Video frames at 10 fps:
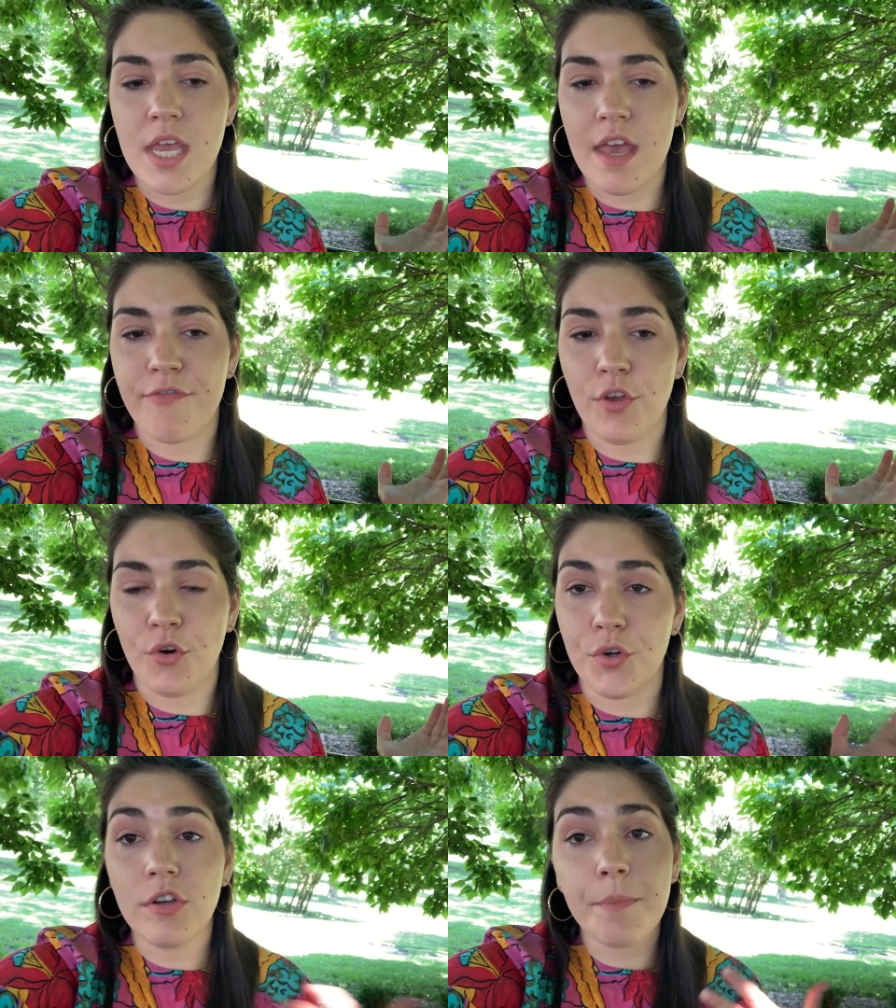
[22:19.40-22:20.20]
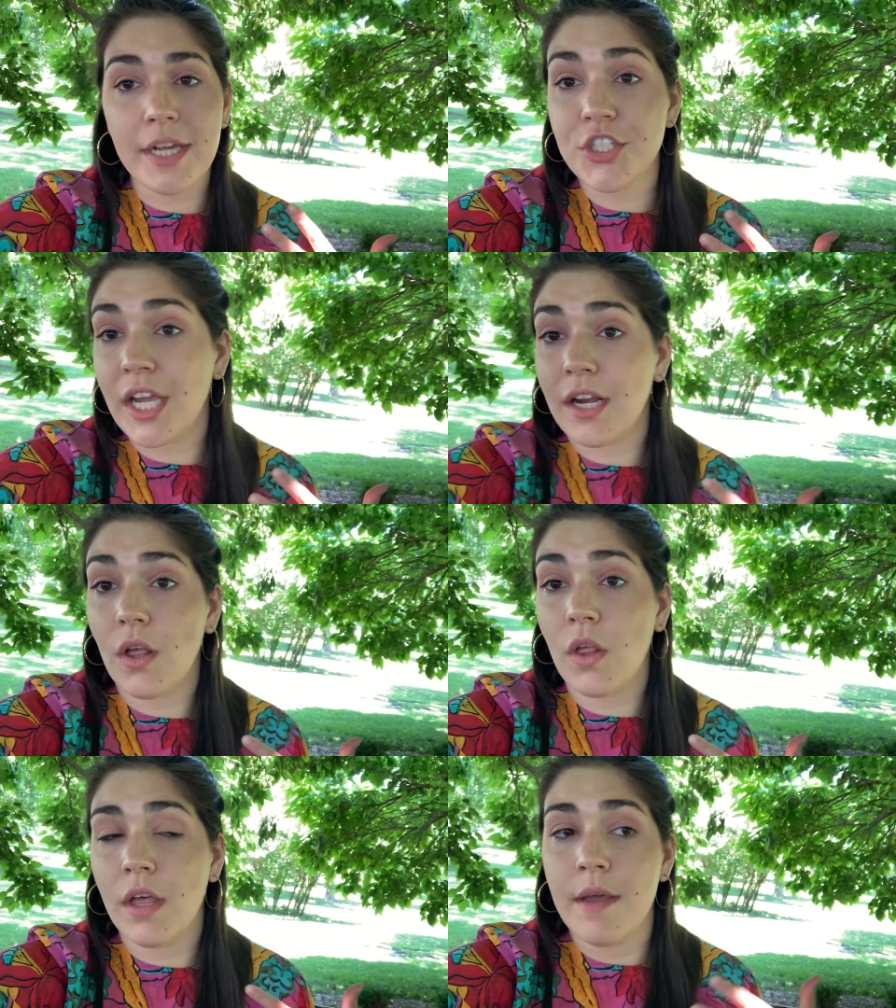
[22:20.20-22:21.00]
If you're new to my
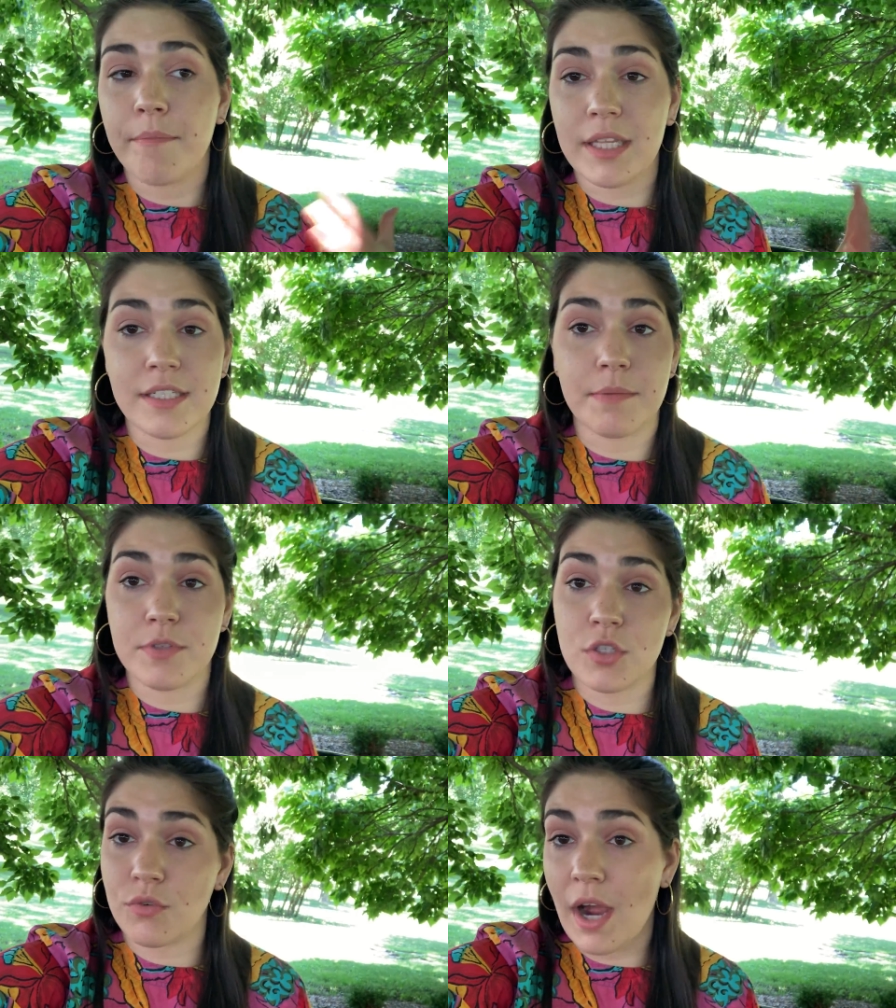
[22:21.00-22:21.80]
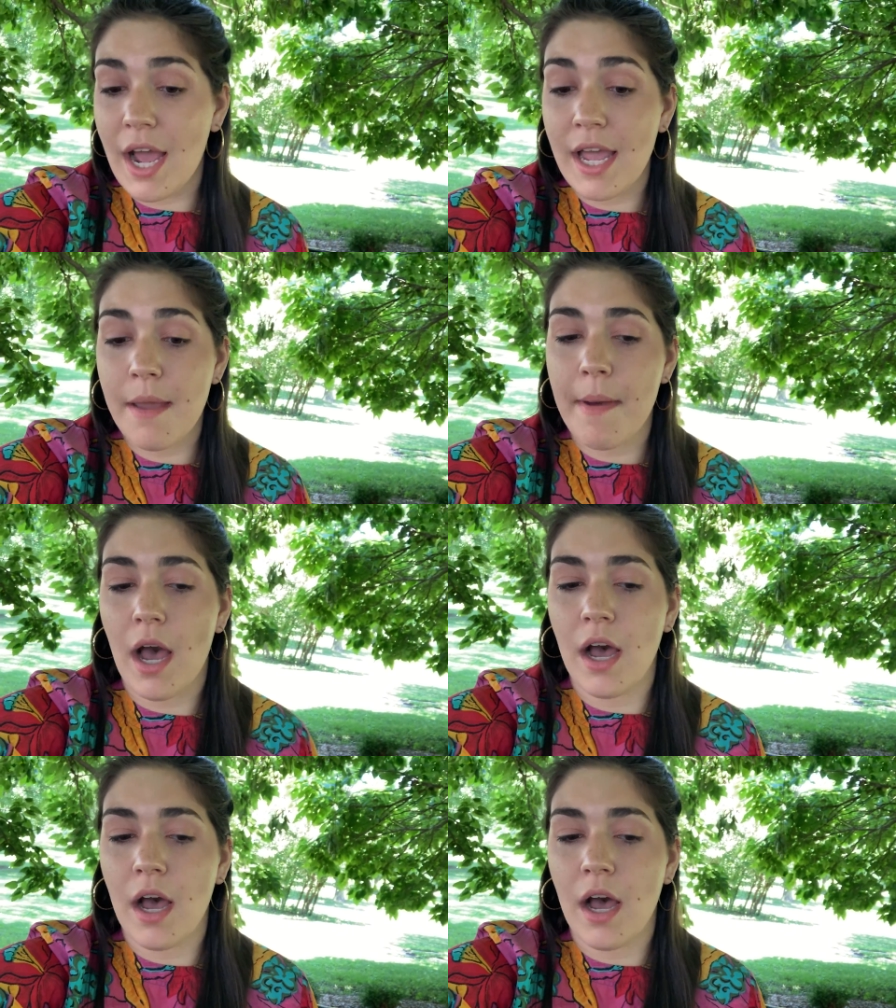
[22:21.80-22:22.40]
channel, please subscribe.